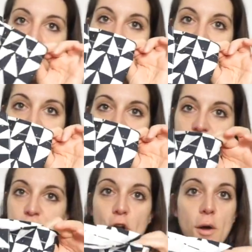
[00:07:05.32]
This
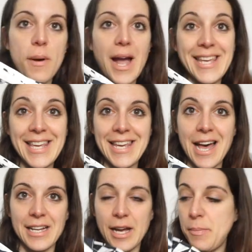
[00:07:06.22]
is from
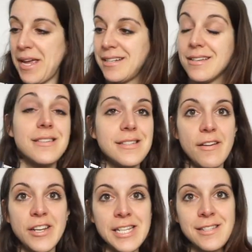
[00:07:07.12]
IKEA. I paid
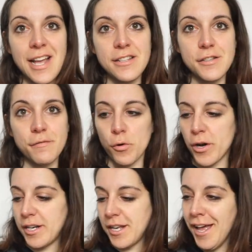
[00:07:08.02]
70 cents for
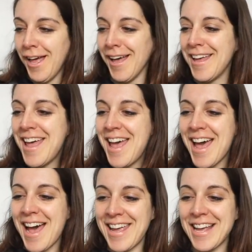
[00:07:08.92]
it.
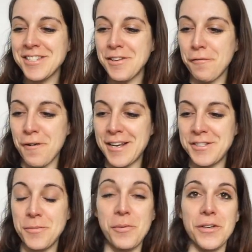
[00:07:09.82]
I asked a friend
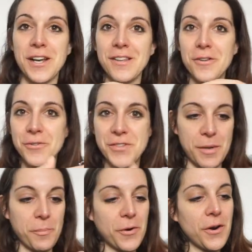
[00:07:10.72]
to put a little
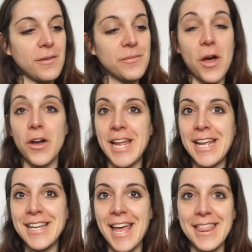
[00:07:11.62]
zipper on
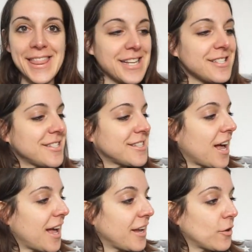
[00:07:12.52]
it, and this,
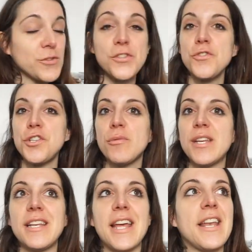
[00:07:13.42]
I also showed
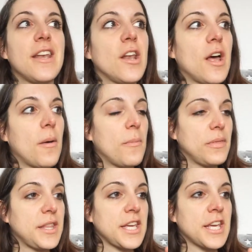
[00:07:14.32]
it in
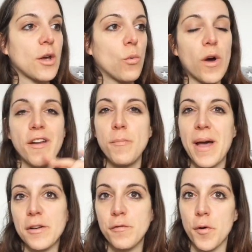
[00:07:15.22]
the what I've
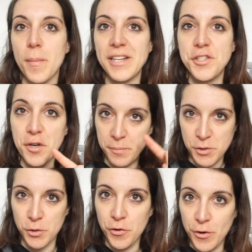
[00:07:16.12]
packed for my trip
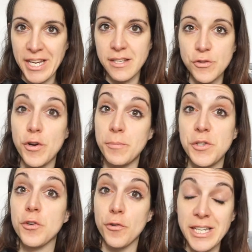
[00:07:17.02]

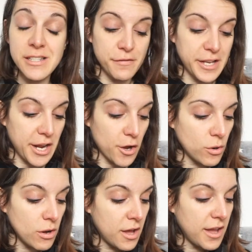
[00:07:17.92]
to Greece
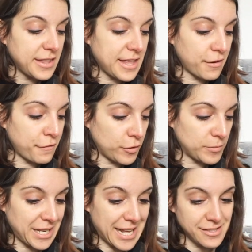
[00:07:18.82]
video that I
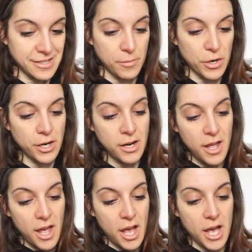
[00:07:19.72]
filmed last summer.
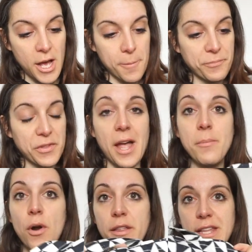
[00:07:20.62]
I
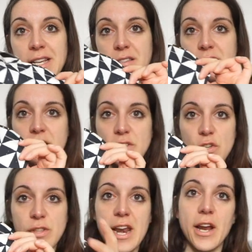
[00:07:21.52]
brought this
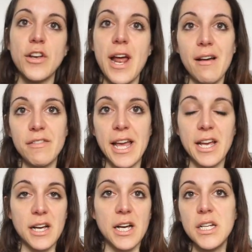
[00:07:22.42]
so that I could have like
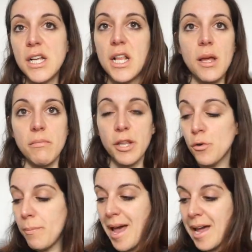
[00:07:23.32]
a little
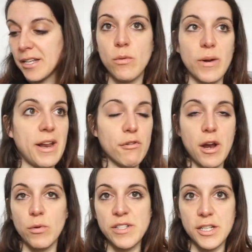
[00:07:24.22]
bag whenever I
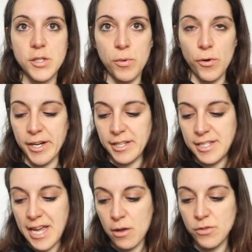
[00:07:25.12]
was exploring the
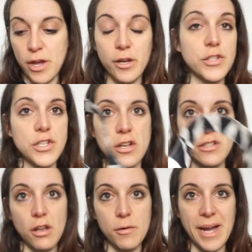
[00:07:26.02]
town, so I could
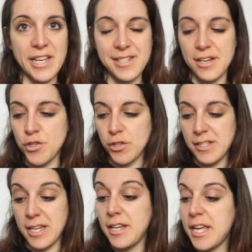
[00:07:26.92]
toss all of my
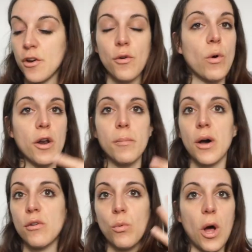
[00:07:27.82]
essentials in here, water
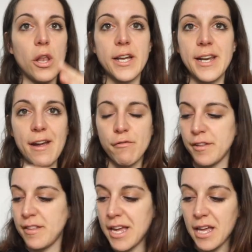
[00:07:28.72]
bottle, wallet,
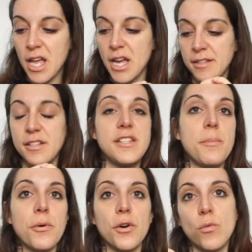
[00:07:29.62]
everything. The
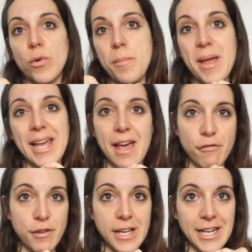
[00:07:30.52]
zipper would make
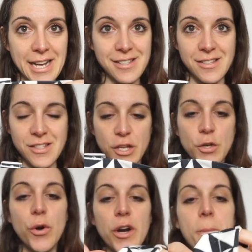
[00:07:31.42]
everything nice and
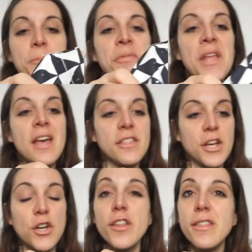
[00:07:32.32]
secure.
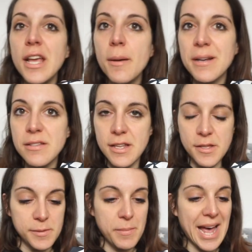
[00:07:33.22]
The good thing about
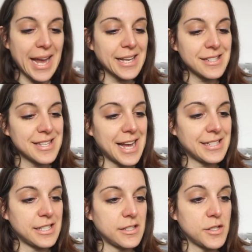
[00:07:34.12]
this bag is
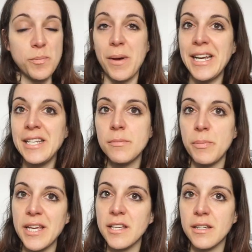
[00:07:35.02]
that despite
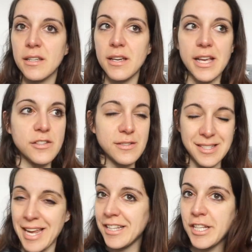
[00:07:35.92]
being
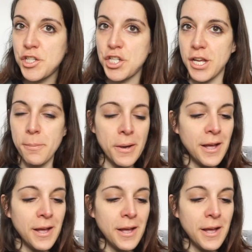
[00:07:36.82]
insanely cheap,